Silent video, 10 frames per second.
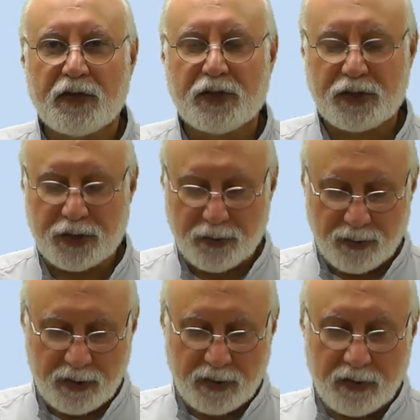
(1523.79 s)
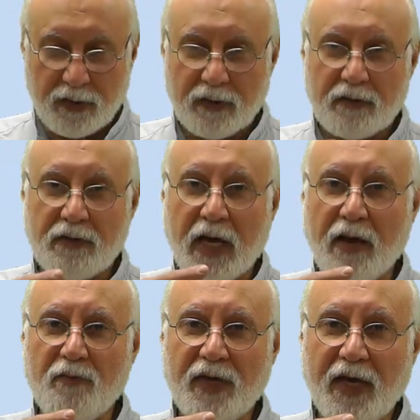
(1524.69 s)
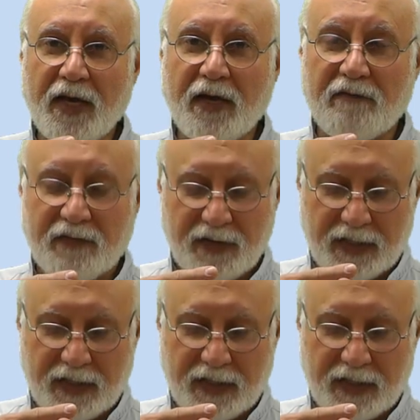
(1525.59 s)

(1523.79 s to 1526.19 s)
So now we have